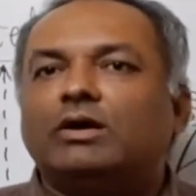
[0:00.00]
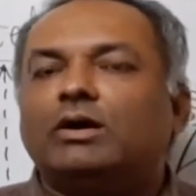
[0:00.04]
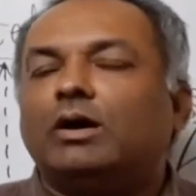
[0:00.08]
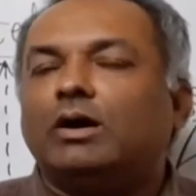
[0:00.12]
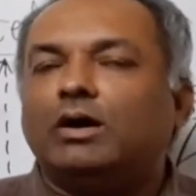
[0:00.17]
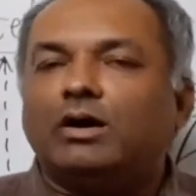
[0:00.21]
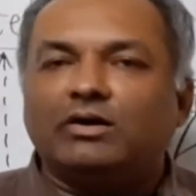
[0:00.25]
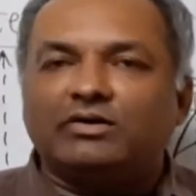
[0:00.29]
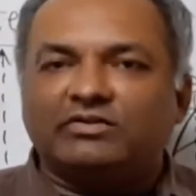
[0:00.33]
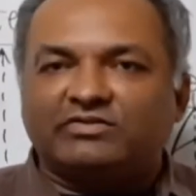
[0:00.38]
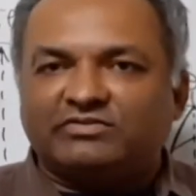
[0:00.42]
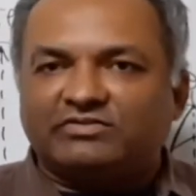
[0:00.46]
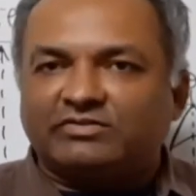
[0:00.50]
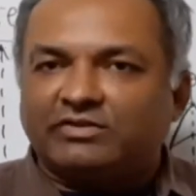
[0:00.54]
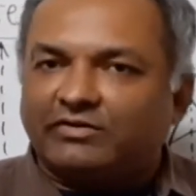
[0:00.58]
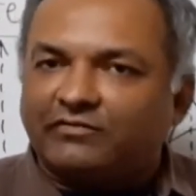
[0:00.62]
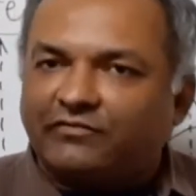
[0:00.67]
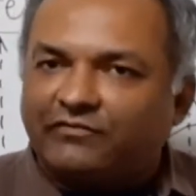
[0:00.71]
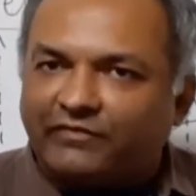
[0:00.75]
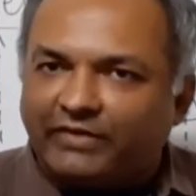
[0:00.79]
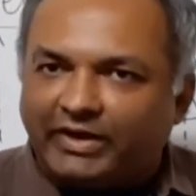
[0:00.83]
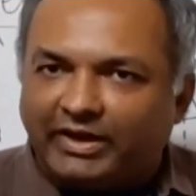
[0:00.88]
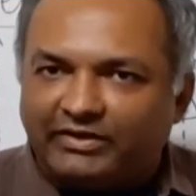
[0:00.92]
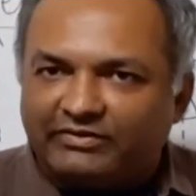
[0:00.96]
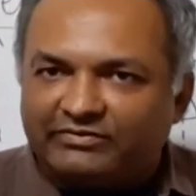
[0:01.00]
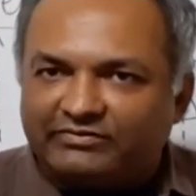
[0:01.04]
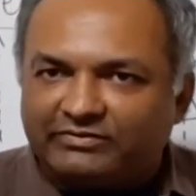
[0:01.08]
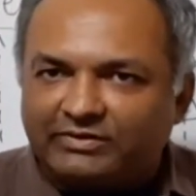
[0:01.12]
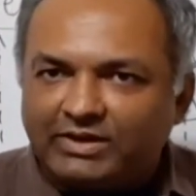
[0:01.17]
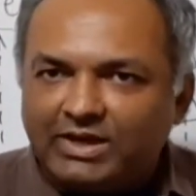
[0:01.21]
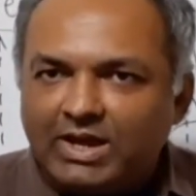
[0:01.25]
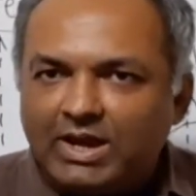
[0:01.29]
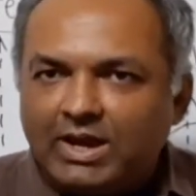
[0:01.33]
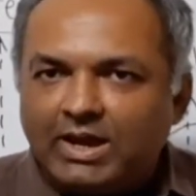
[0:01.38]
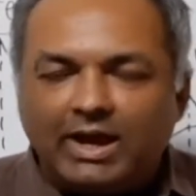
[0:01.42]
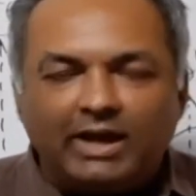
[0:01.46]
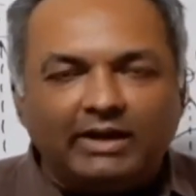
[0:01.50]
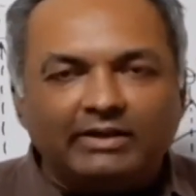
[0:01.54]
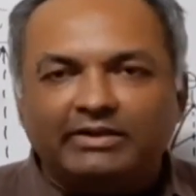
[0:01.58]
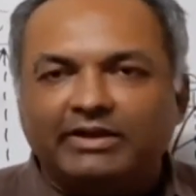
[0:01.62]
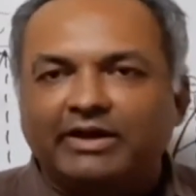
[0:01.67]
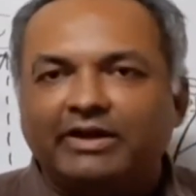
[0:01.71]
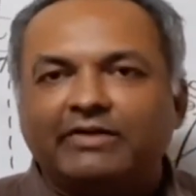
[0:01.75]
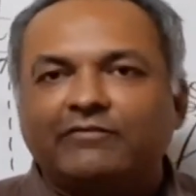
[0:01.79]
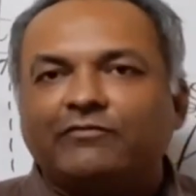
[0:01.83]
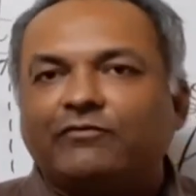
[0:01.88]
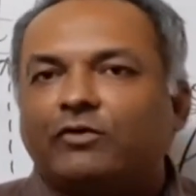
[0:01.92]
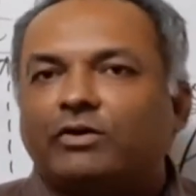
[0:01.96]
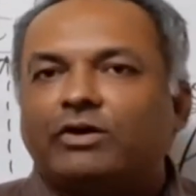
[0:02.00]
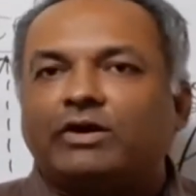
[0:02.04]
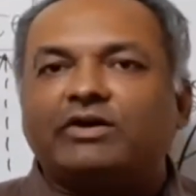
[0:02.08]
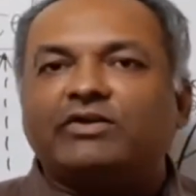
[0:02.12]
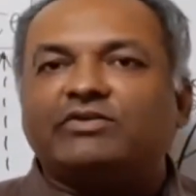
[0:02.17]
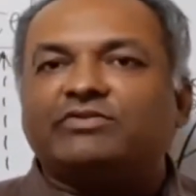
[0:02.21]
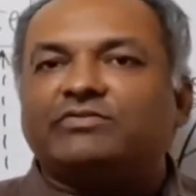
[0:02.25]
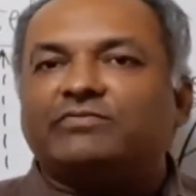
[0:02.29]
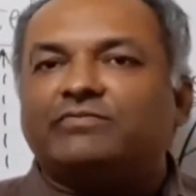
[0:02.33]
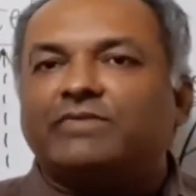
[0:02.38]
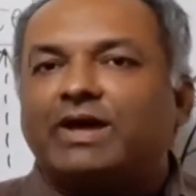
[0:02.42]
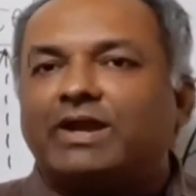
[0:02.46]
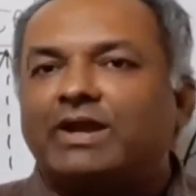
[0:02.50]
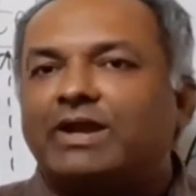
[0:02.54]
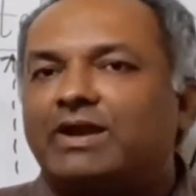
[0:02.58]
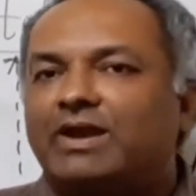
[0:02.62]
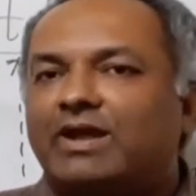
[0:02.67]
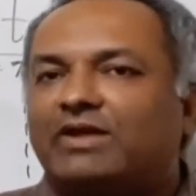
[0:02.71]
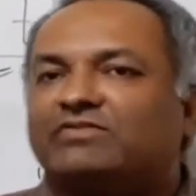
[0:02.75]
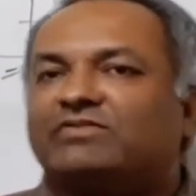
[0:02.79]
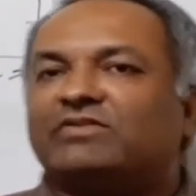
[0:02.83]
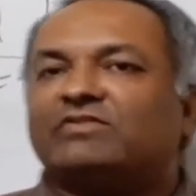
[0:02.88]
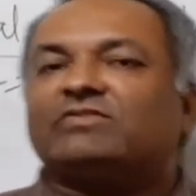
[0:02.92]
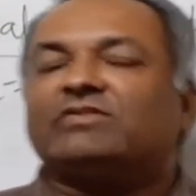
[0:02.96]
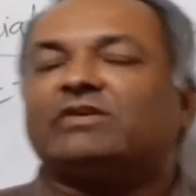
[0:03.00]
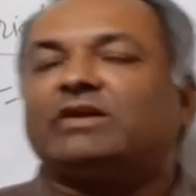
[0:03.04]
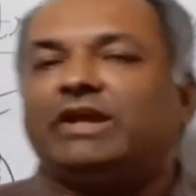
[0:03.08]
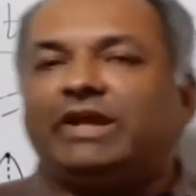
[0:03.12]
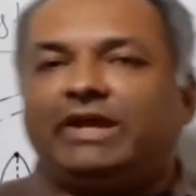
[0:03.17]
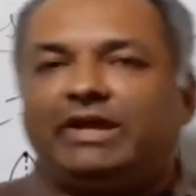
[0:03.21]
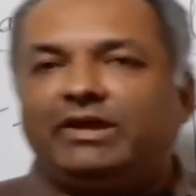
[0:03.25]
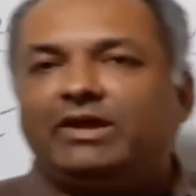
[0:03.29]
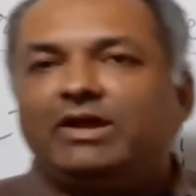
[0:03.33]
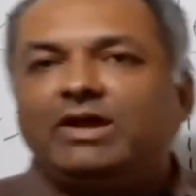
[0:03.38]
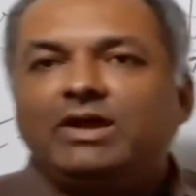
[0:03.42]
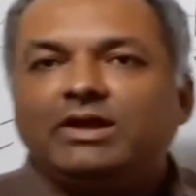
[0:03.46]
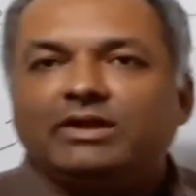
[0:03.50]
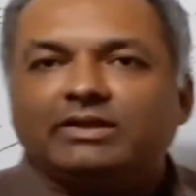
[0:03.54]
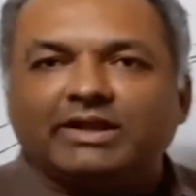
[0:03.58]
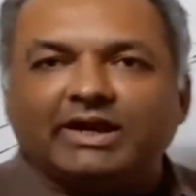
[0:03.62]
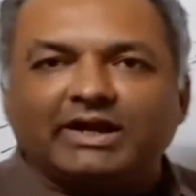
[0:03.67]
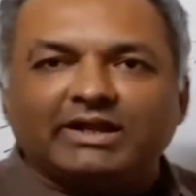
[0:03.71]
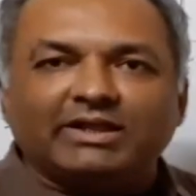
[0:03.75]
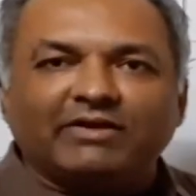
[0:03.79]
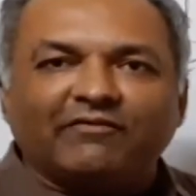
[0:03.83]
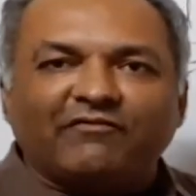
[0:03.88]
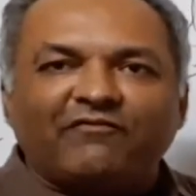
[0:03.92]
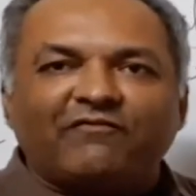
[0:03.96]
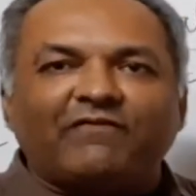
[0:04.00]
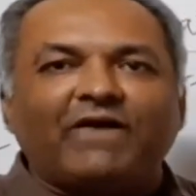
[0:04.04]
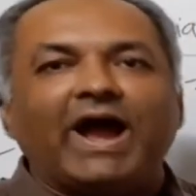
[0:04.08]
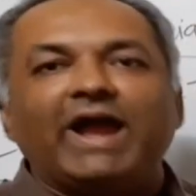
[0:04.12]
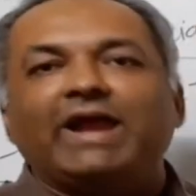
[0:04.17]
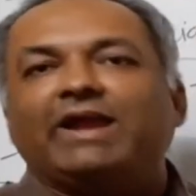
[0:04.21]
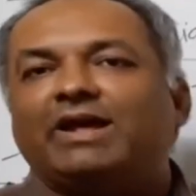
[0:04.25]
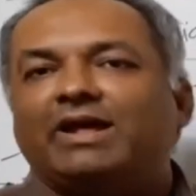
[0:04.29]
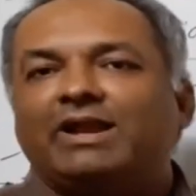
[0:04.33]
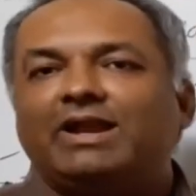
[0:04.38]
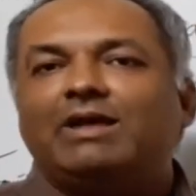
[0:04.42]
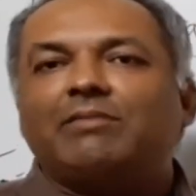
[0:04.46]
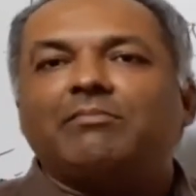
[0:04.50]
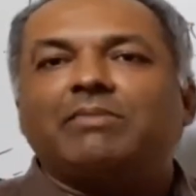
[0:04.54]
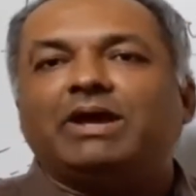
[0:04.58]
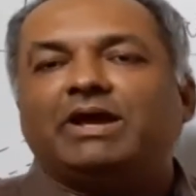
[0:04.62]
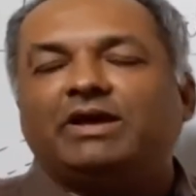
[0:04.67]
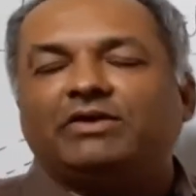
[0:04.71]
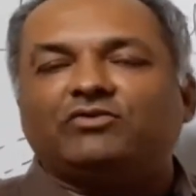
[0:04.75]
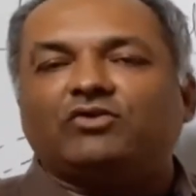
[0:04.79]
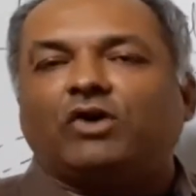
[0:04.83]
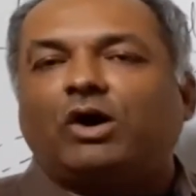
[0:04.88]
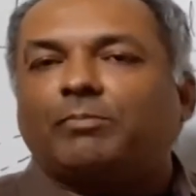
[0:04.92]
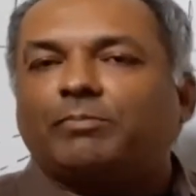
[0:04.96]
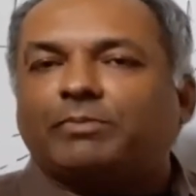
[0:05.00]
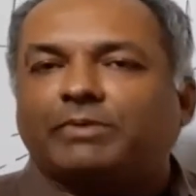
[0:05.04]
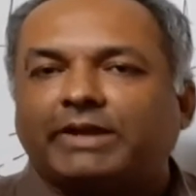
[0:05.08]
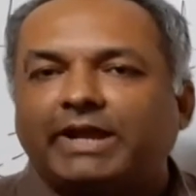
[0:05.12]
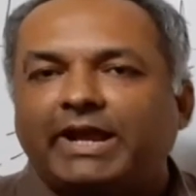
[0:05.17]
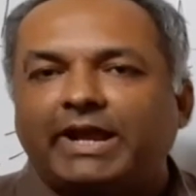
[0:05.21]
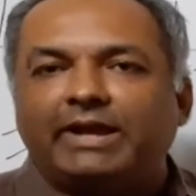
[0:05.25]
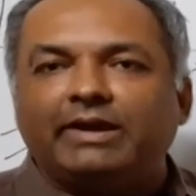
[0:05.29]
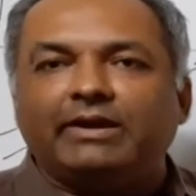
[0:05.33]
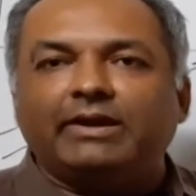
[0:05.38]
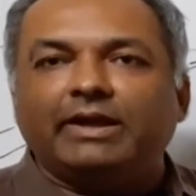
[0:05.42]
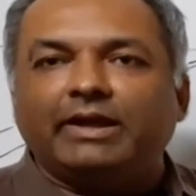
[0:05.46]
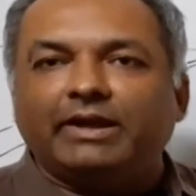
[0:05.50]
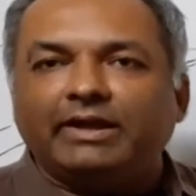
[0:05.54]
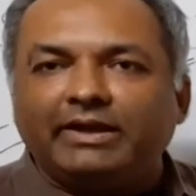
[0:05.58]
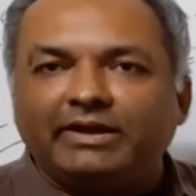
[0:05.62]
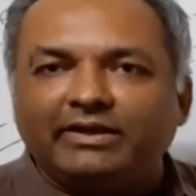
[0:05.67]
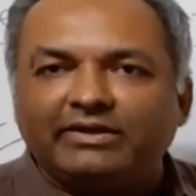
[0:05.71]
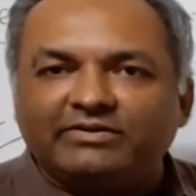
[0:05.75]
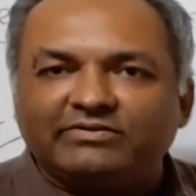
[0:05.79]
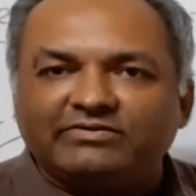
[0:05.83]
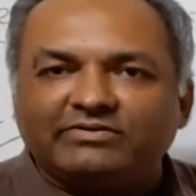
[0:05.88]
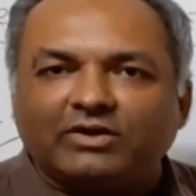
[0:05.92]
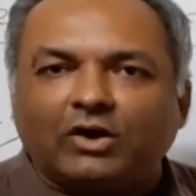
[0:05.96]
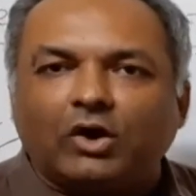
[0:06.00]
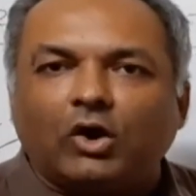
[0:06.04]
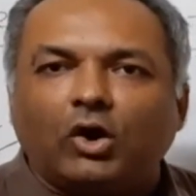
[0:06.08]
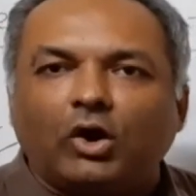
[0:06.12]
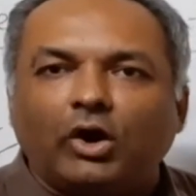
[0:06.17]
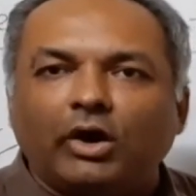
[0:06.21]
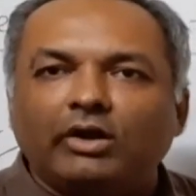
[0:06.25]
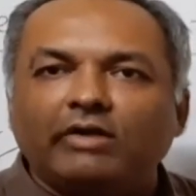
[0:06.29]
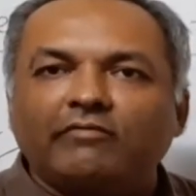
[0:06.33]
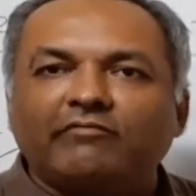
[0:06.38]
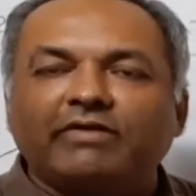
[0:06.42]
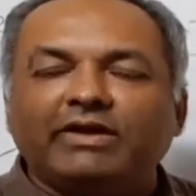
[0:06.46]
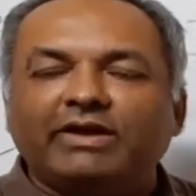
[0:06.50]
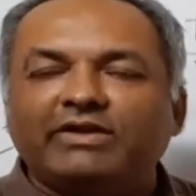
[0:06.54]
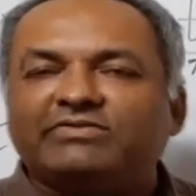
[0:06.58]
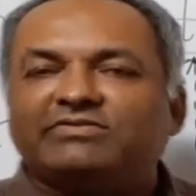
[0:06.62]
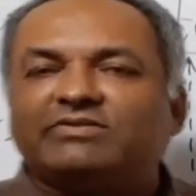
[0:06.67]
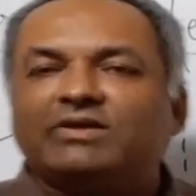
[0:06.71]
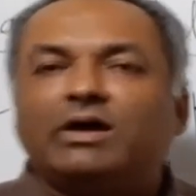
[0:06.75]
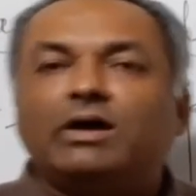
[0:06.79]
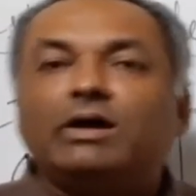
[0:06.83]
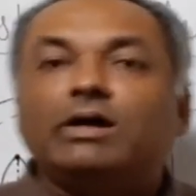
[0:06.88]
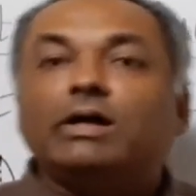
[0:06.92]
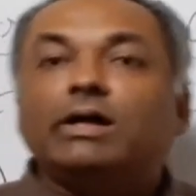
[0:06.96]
Earth's surface, and therefore it is very necessary that the final image obtained is always